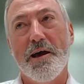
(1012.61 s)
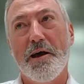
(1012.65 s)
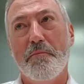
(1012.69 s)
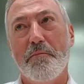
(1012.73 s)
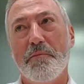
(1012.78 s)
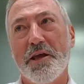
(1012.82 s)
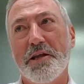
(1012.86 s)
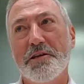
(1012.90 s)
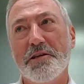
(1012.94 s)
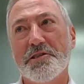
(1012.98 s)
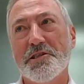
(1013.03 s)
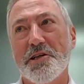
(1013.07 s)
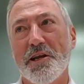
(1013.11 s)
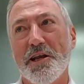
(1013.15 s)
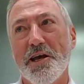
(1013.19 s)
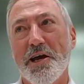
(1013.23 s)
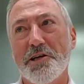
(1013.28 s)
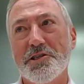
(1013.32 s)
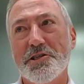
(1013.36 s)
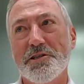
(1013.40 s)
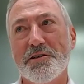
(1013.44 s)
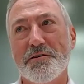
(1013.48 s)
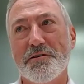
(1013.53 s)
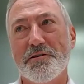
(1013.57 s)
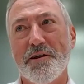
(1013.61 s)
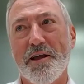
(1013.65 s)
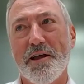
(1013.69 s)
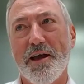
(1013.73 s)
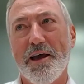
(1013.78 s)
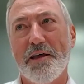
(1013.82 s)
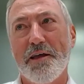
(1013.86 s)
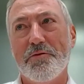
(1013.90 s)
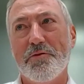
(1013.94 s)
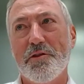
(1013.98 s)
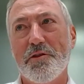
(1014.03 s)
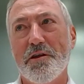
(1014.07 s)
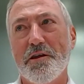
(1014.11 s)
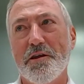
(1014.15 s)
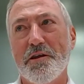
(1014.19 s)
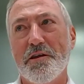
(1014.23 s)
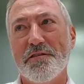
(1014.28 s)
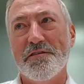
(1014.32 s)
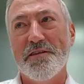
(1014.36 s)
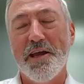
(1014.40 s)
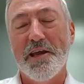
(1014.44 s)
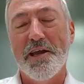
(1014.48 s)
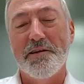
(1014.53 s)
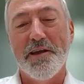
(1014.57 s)
installation at the
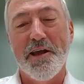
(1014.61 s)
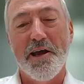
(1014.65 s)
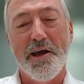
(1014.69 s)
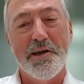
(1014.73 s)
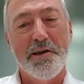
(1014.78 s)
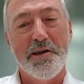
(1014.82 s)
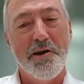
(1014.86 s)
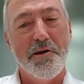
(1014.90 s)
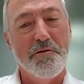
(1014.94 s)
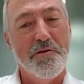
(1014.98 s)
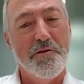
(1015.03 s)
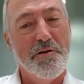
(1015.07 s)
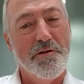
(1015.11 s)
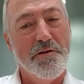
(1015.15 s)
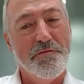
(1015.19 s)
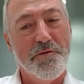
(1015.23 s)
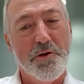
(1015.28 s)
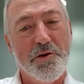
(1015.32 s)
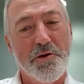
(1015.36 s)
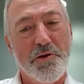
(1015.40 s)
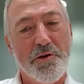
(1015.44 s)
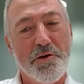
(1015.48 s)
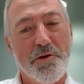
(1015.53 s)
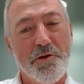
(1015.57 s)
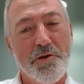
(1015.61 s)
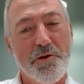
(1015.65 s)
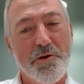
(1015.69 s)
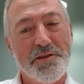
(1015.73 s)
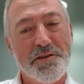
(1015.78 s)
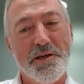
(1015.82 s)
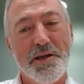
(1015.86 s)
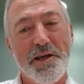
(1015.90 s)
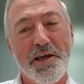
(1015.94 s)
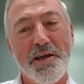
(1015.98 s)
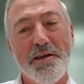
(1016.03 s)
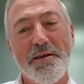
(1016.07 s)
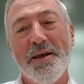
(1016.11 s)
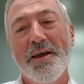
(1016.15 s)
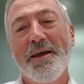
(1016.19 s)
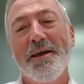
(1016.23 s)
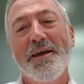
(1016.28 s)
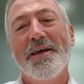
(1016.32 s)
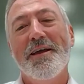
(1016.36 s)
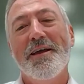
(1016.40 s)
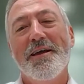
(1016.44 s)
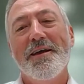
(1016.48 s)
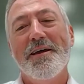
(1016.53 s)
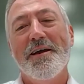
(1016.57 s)
San Diego University,